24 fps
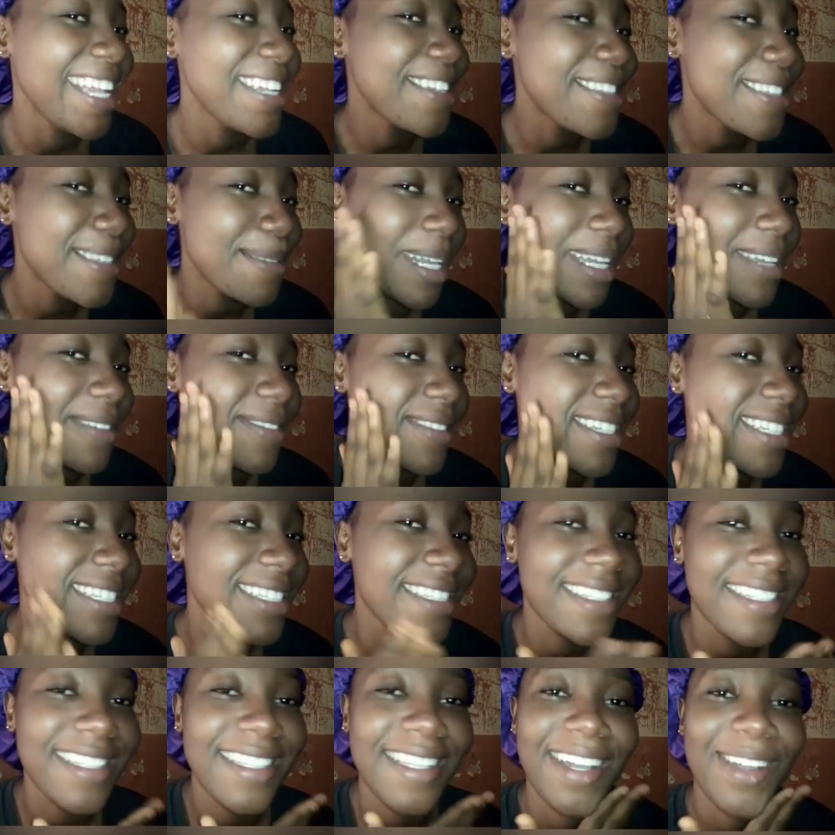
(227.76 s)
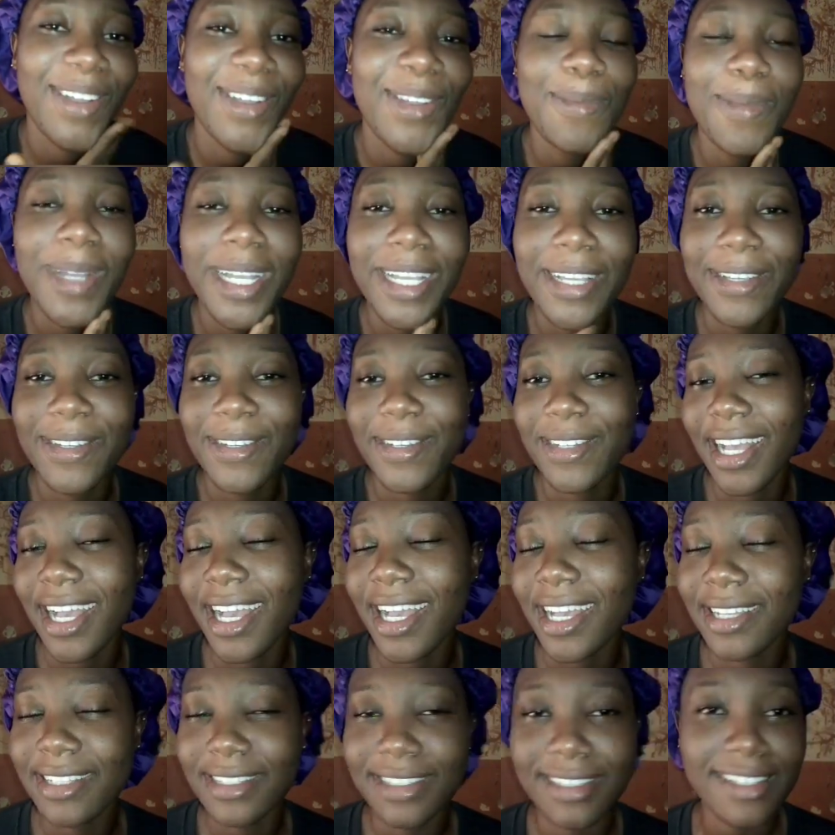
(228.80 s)
my face? Oh my
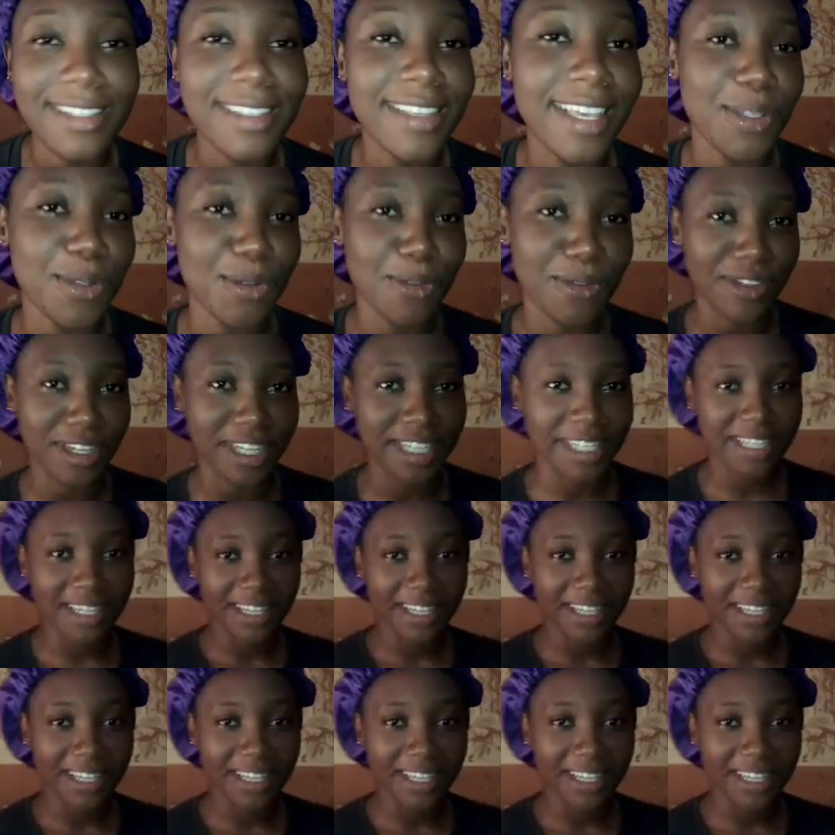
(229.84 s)
god, this gets fine.